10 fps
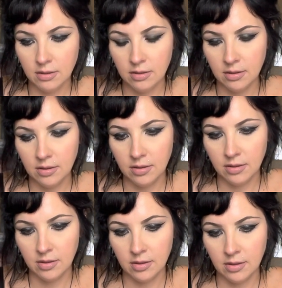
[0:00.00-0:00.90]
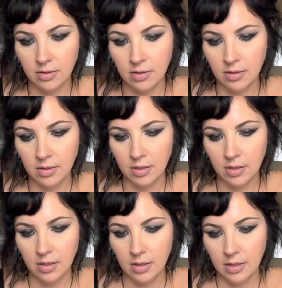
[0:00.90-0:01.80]

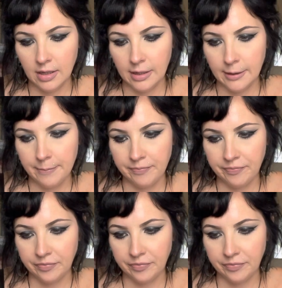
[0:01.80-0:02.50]
No one is speaking in this clip.